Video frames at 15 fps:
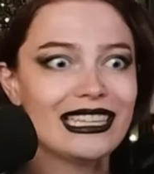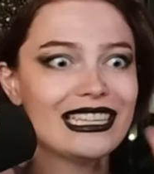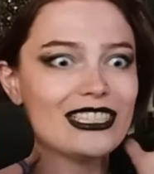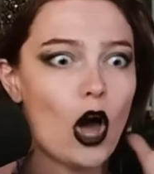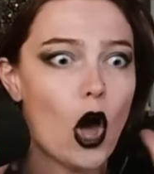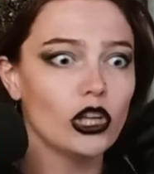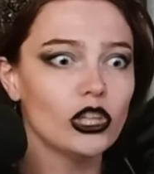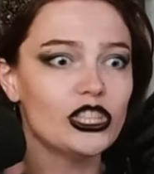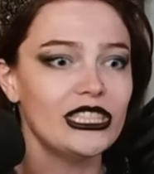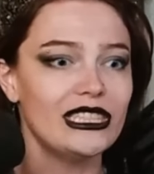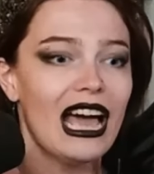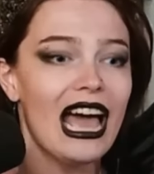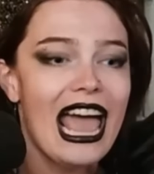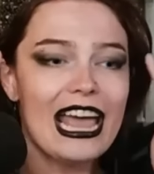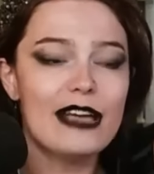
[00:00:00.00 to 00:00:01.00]

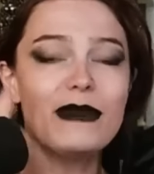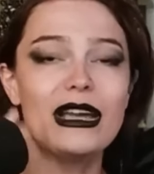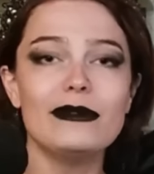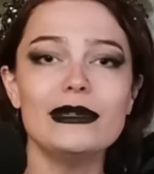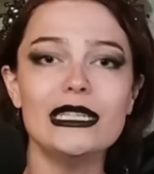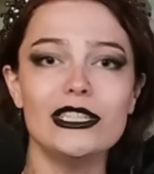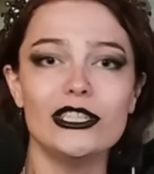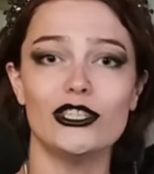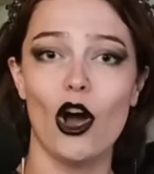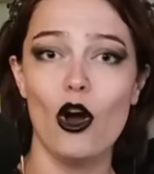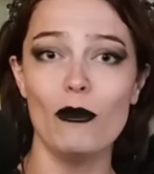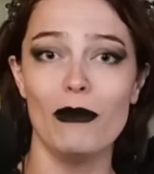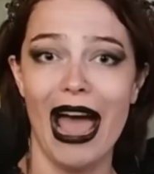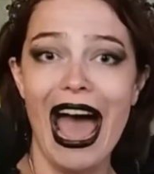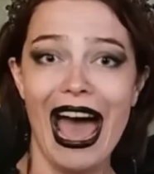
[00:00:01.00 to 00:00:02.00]
It made me so
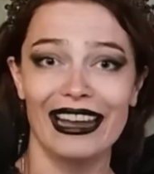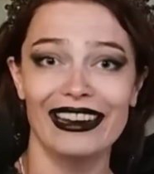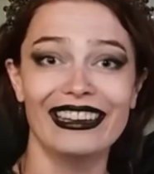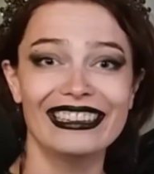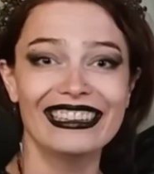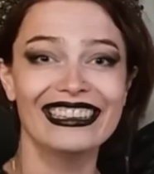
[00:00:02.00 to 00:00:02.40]
mad.